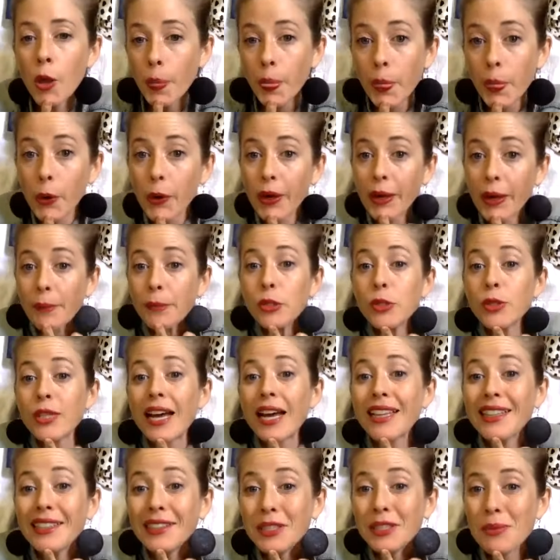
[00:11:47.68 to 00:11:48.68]
okay, so
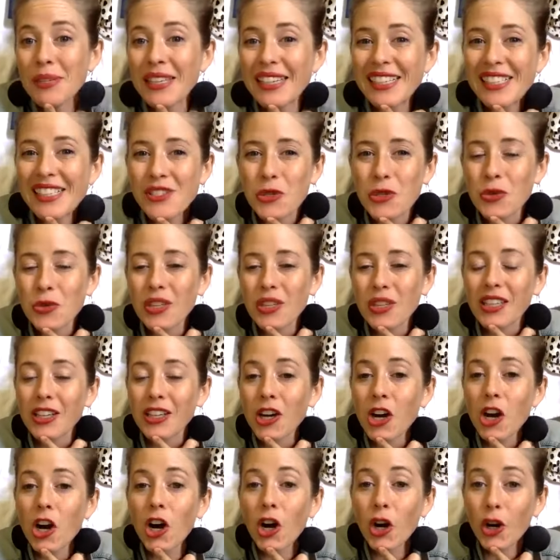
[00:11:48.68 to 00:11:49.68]
that leads me into the
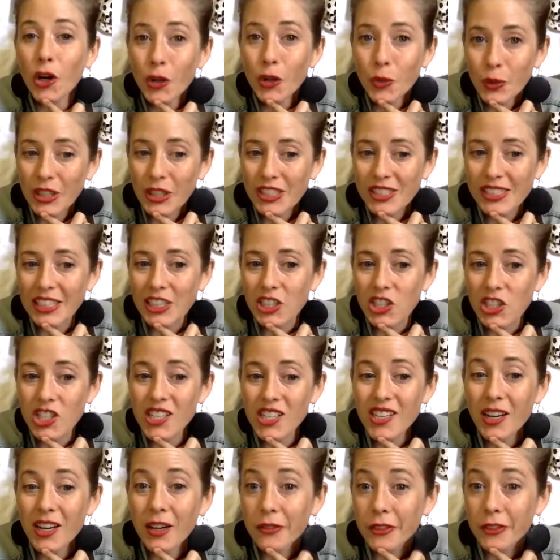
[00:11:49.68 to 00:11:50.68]
hardware section
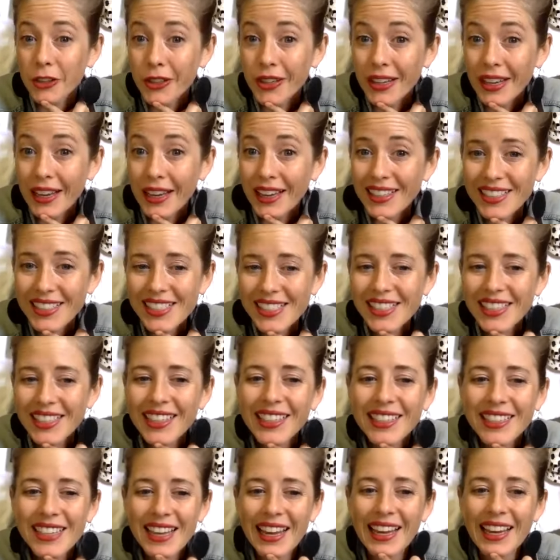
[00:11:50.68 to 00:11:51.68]
of your kit.
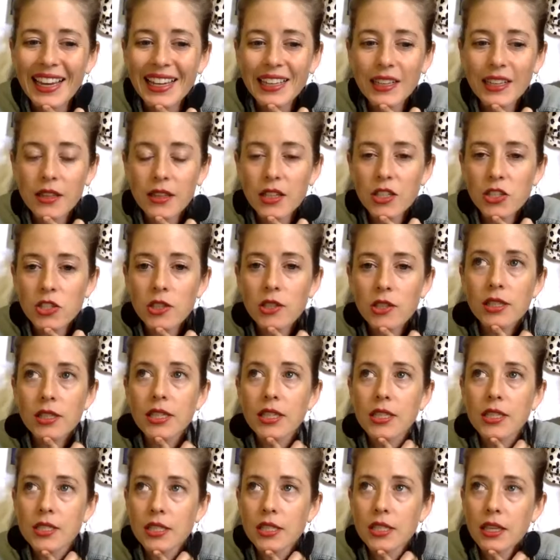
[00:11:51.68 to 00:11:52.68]
And these are
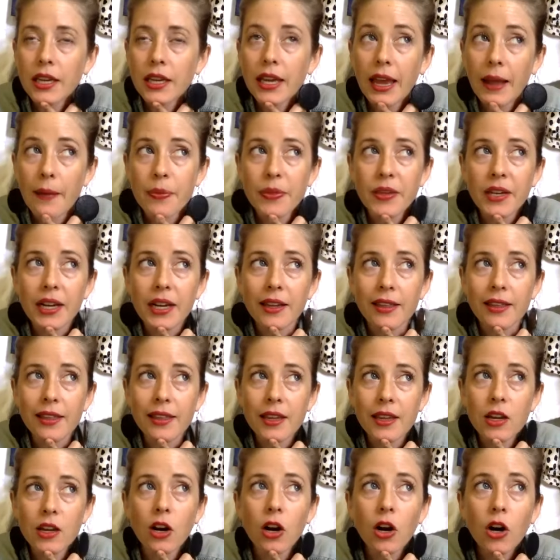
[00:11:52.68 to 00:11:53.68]
things, again, that I
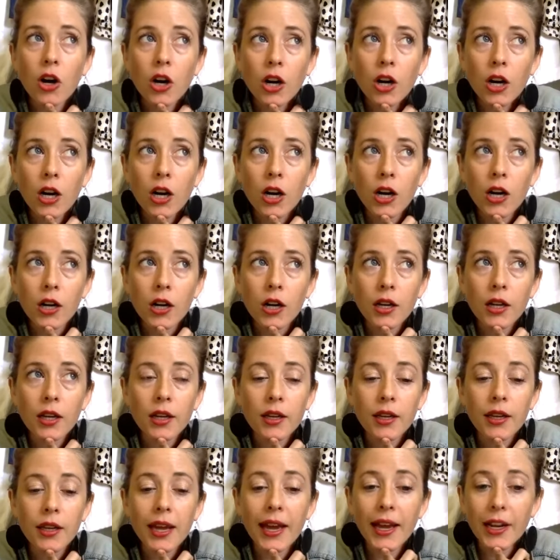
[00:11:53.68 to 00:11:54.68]
think are
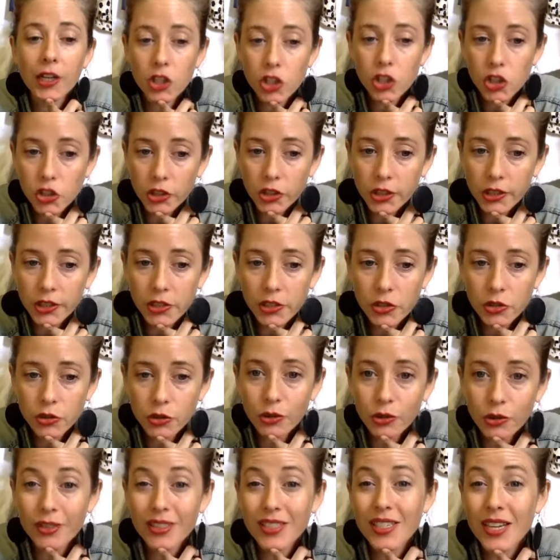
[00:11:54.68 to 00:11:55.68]
extras. You
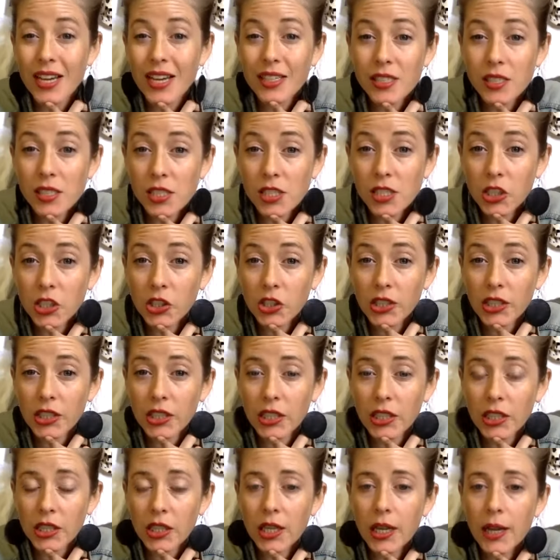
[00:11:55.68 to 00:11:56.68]
don't necessarily
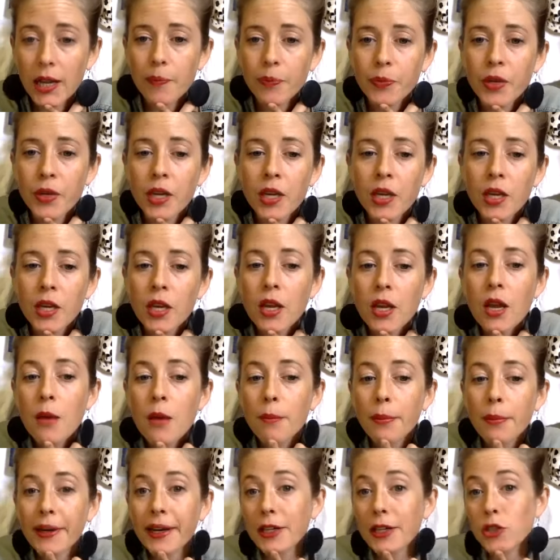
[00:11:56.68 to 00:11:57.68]
need them,
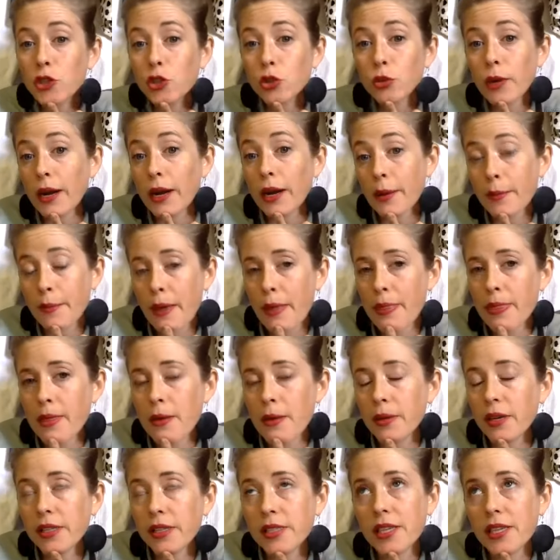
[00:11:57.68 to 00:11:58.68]
but I do recommend them
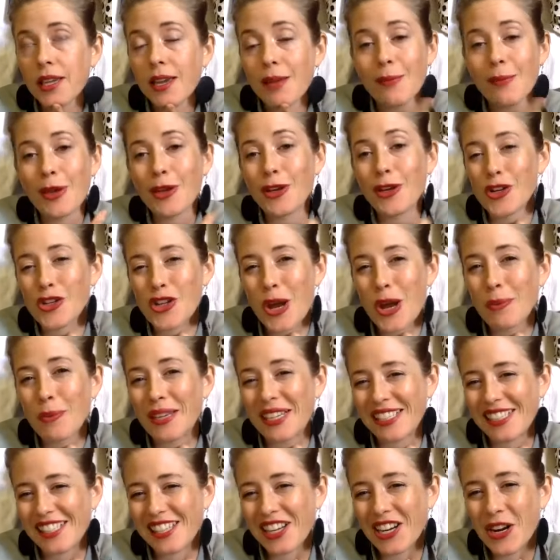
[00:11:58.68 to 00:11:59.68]
because they can make your job
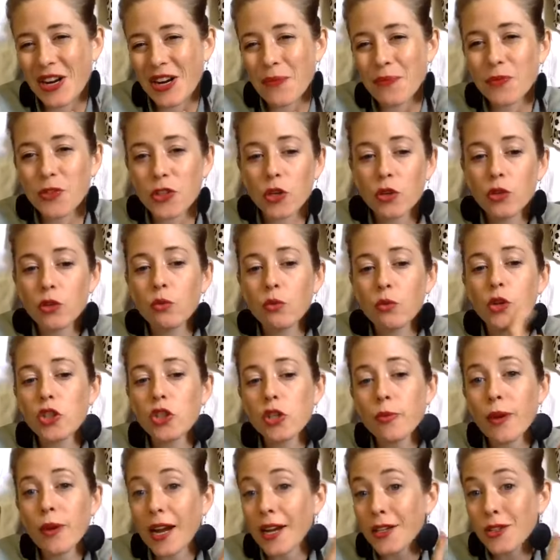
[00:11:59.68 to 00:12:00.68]
easier. So the
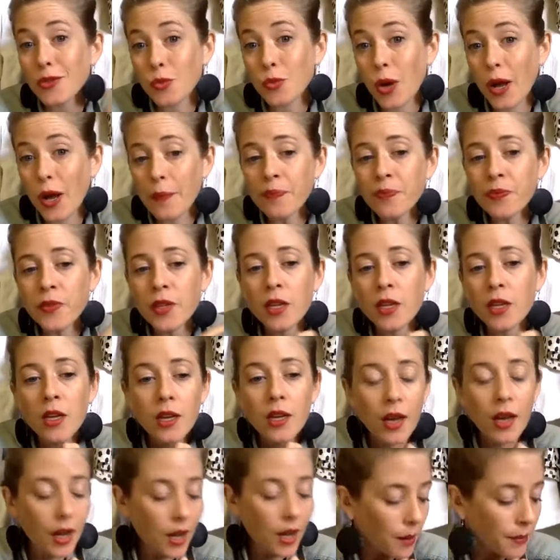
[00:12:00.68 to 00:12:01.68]
wardrobe rack is one.
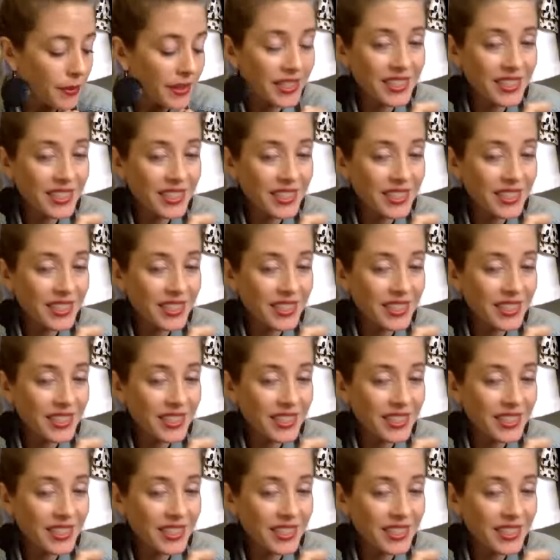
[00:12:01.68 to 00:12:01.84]
The